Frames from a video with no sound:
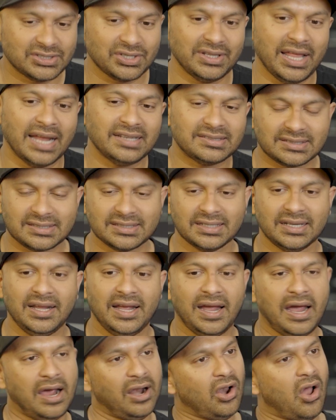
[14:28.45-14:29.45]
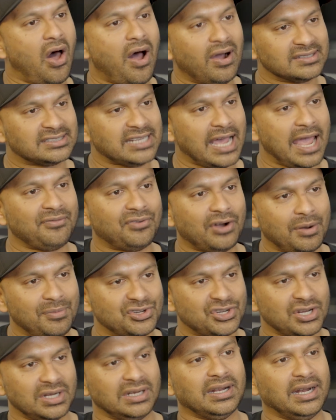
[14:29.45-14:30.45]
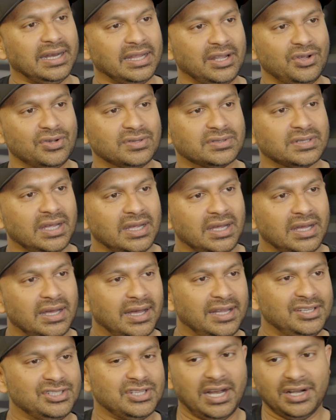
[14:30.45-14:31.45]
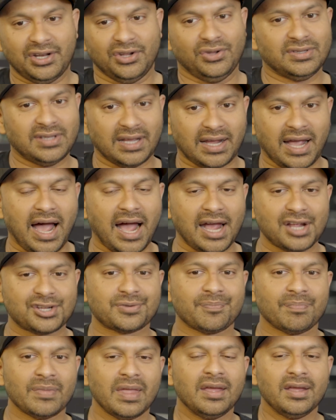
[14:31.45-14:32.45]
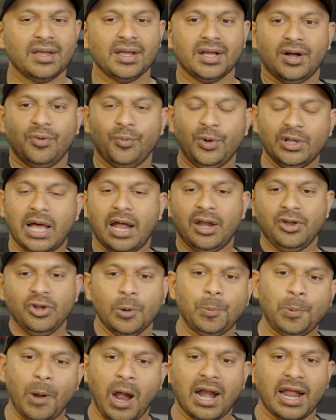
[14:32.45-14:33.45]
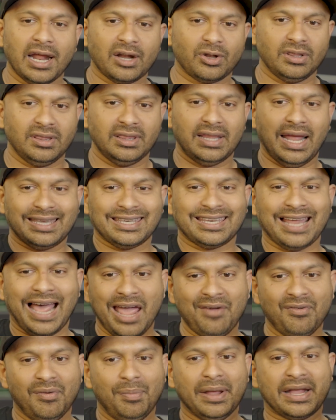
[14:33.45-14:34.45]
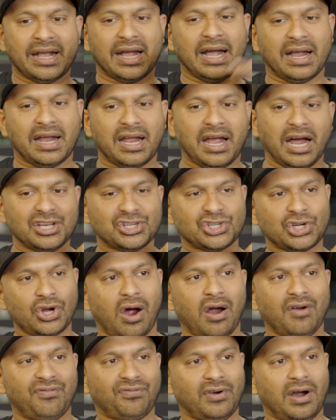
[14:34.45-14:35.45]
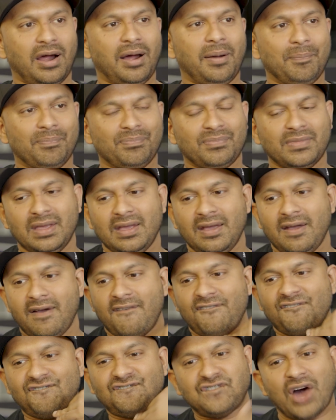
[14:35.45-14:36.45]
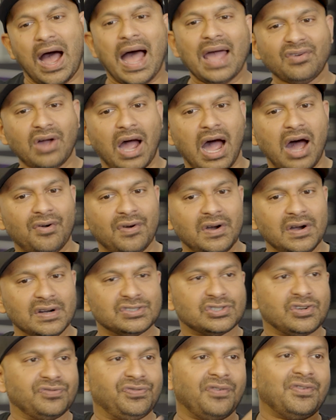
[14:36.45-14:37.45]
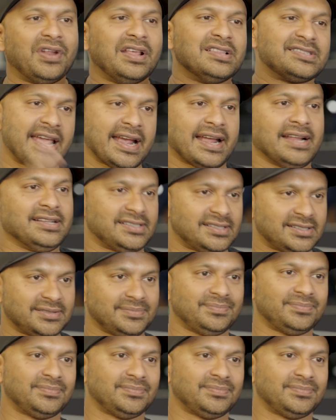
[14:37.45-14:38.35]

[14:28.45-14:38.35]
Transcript: So that's a long time for a machine learning engineer to use Akash. With our new product, that time will be cut short from 5 hours to 15 seconds.